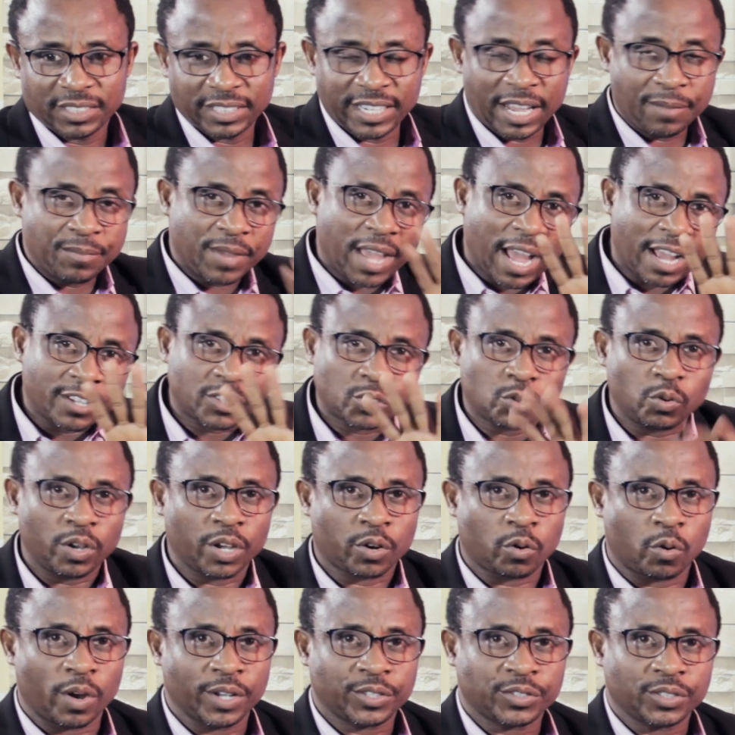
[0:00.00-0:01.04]
Let me ask you a
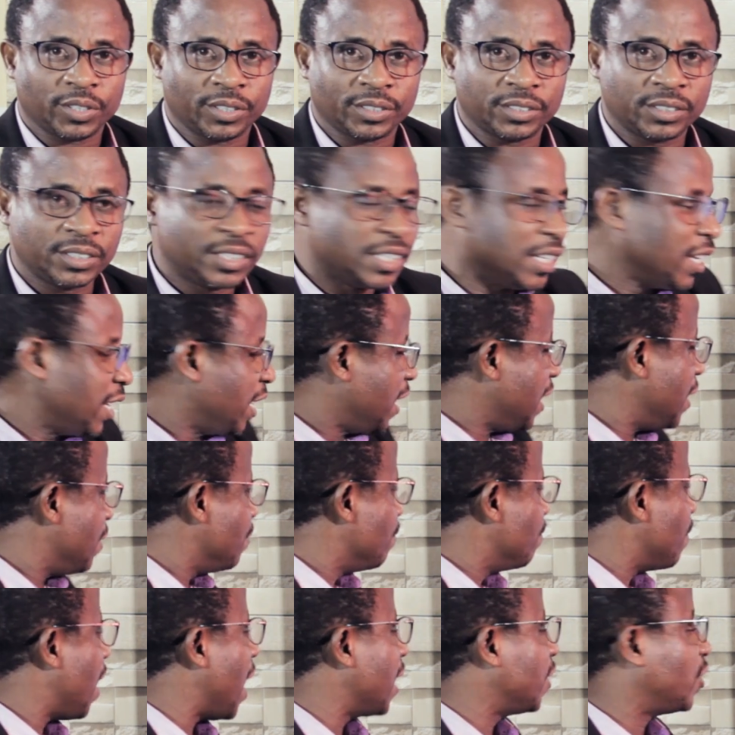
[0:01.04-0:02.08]
question.
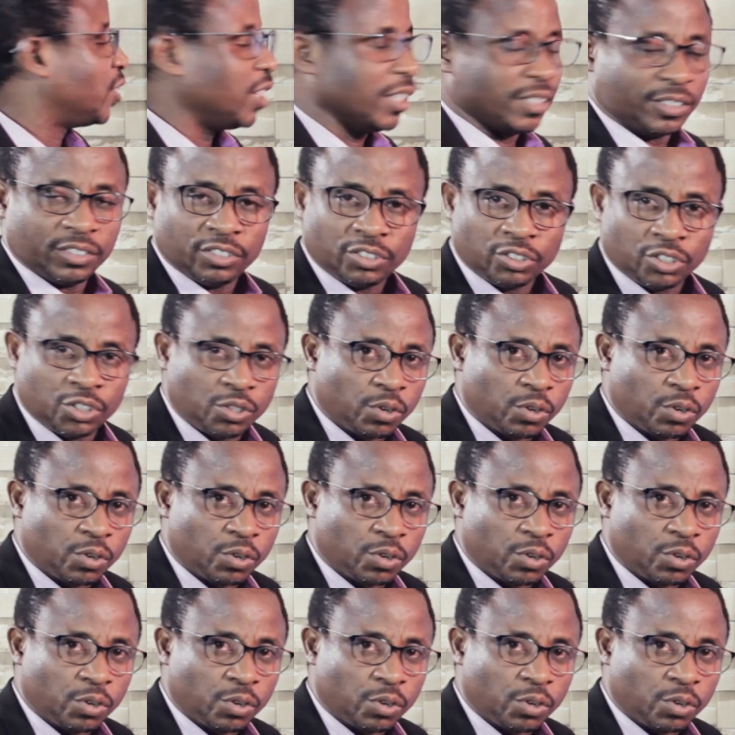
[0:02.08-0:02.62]
Imagine